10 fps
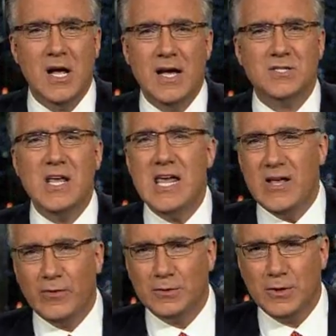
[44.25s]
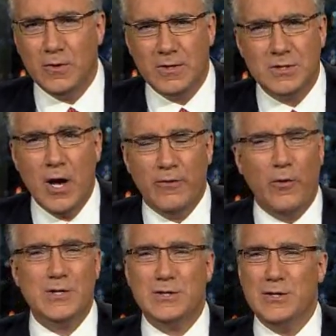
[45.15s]
as the evildoers
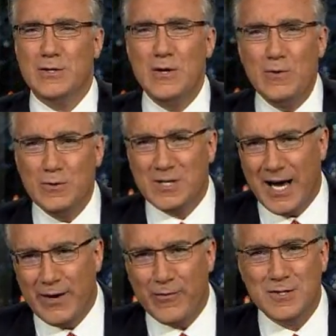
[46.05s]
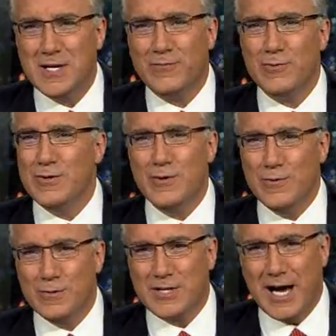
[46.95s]
foisted news conference after
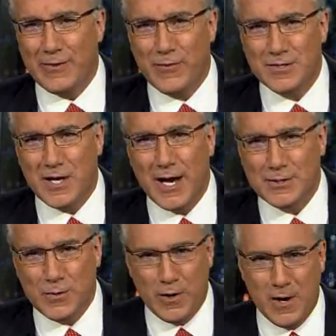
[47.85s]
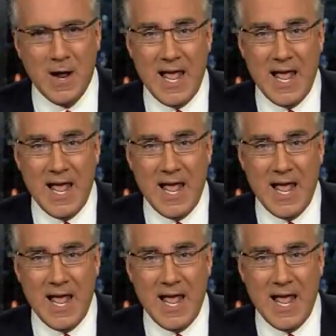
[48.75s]
news conference onto her,